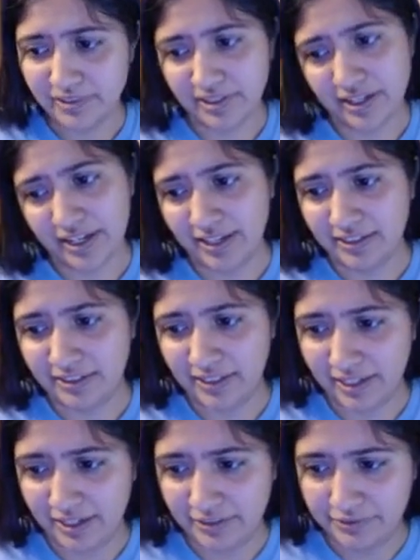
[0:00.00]
I kind of
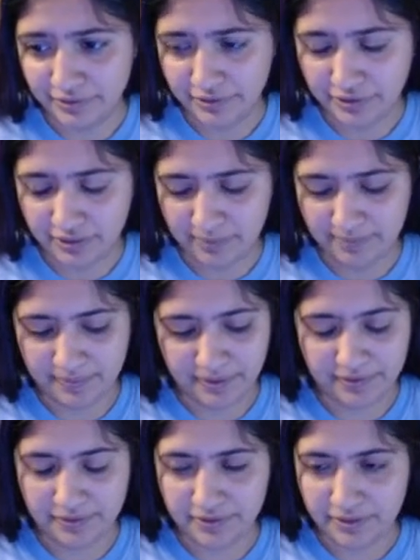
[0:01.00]
like how Photoshop
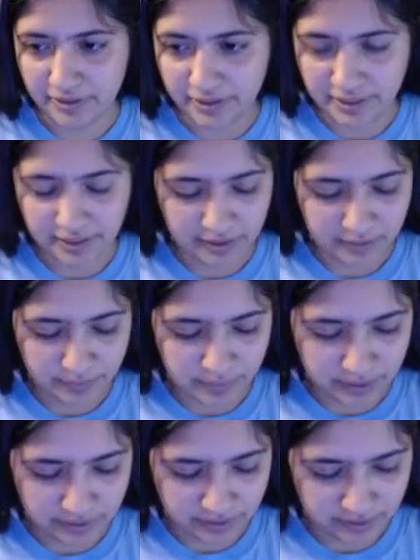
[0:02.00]
gives you a little dialog
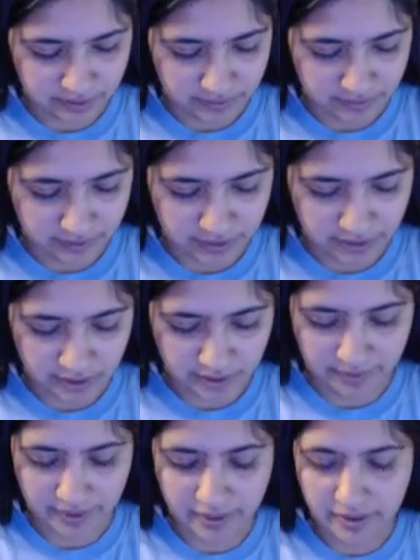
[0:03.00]
box. Let's see, anyway.